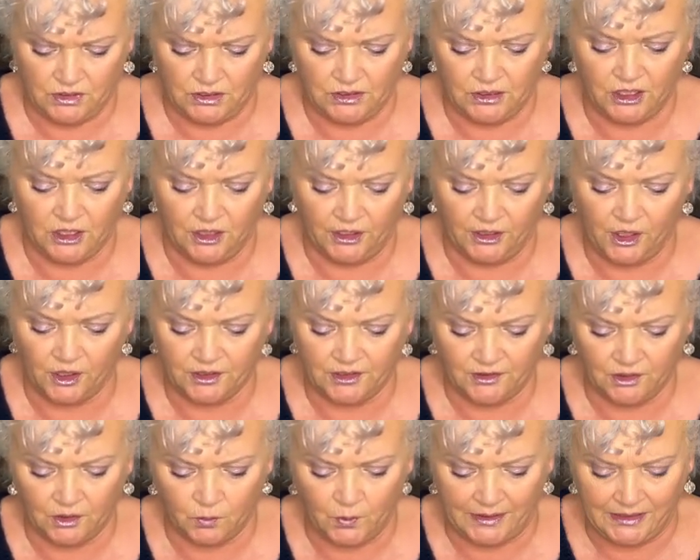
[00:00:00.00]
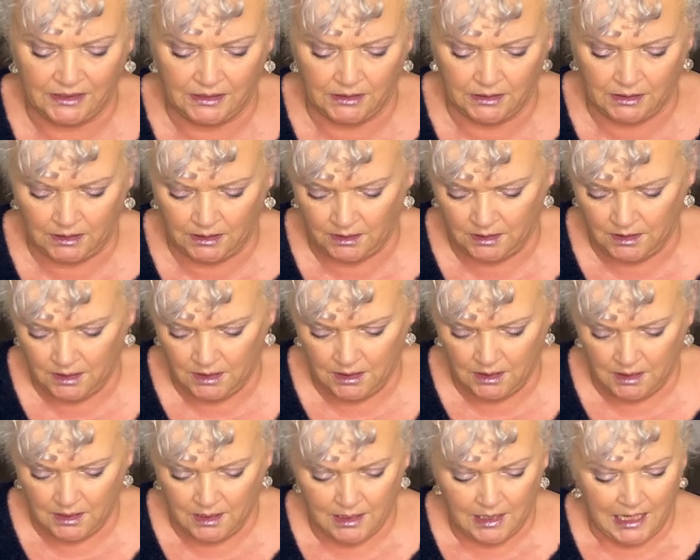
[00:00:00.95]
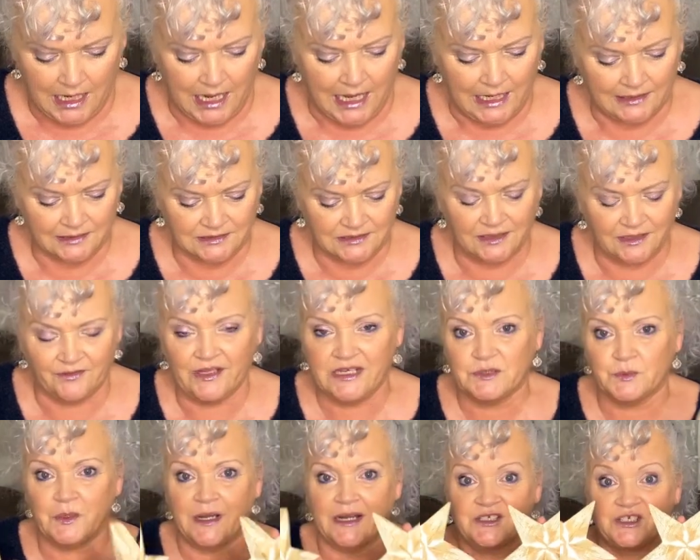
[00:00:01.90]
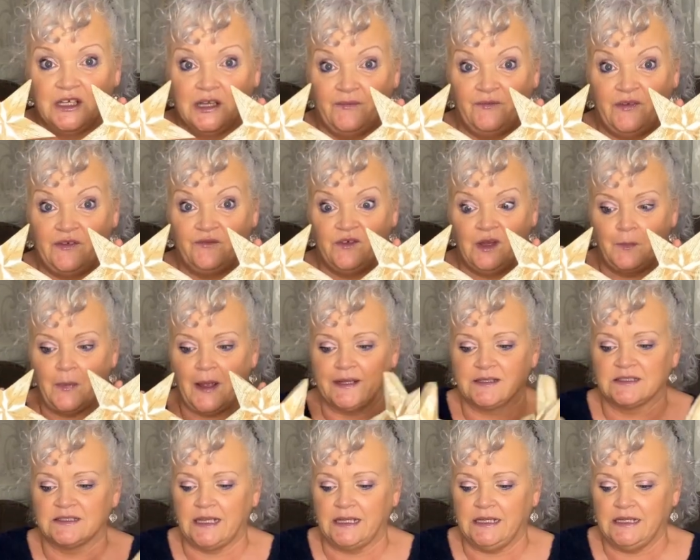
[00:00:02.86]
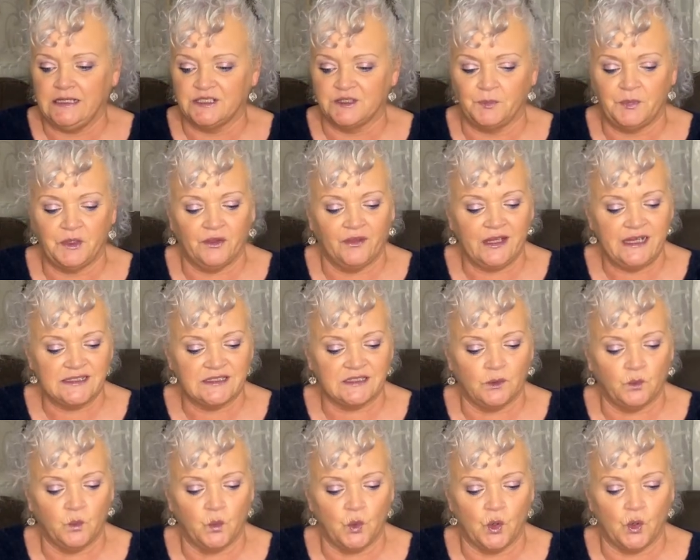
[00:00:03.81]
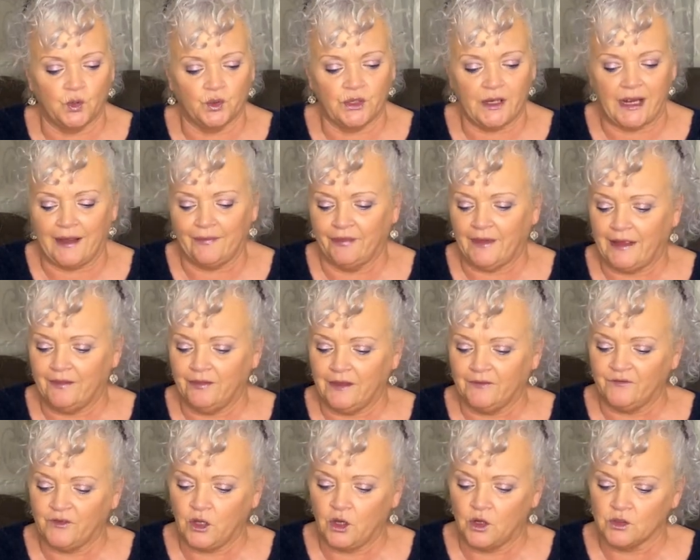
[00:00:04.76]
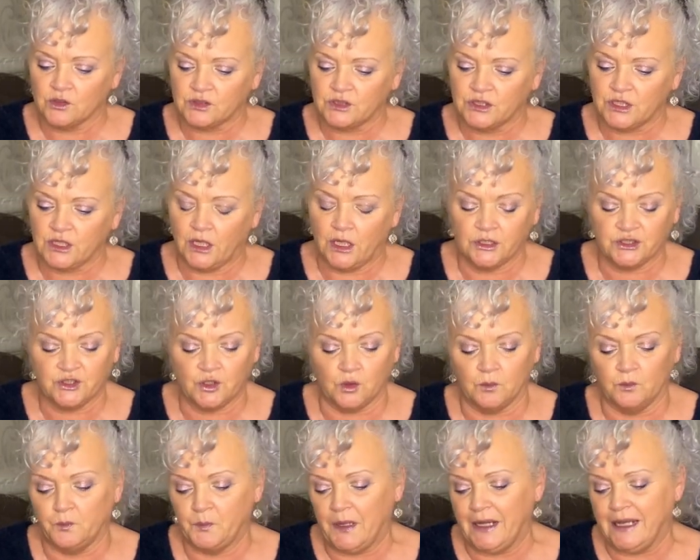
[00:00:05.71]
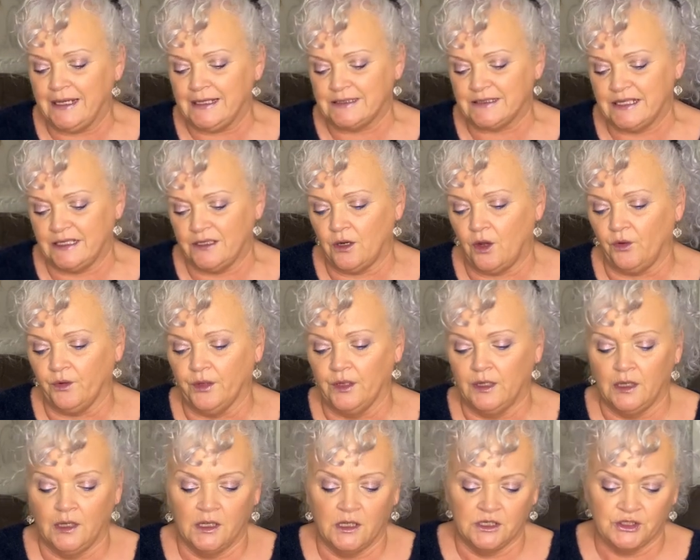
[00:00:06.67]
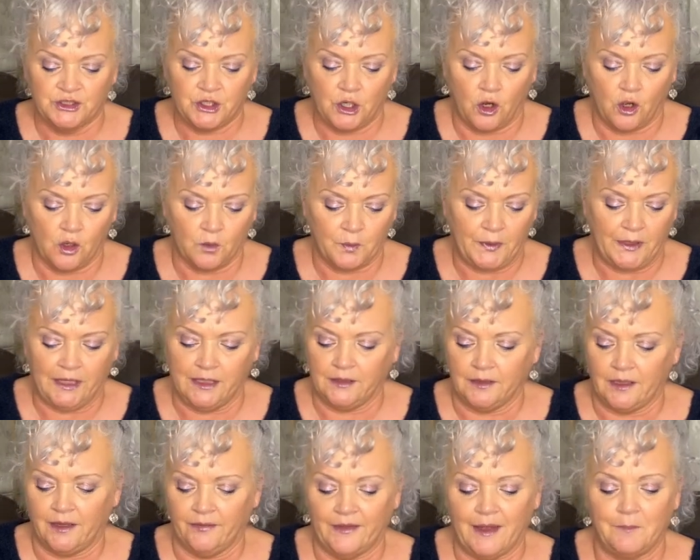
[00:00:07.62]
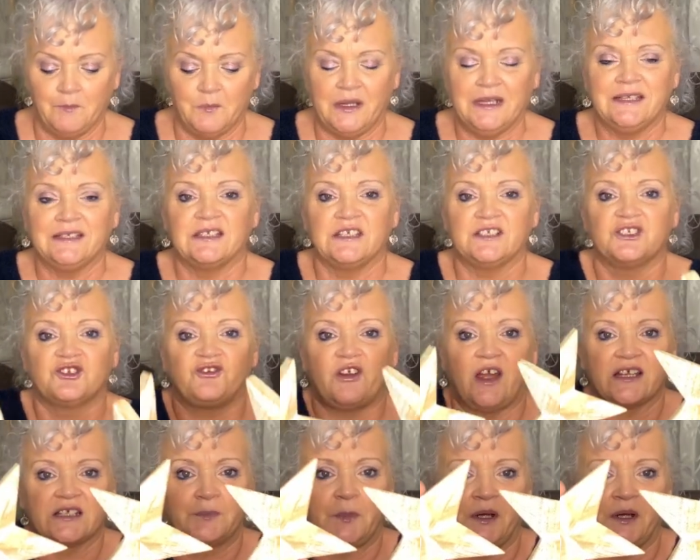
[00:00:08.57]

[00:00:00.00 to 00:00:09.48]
early on in the week, and these were actually 50p each, but these are wood, and then they've got some painting on, chalk paint, and then being distressed.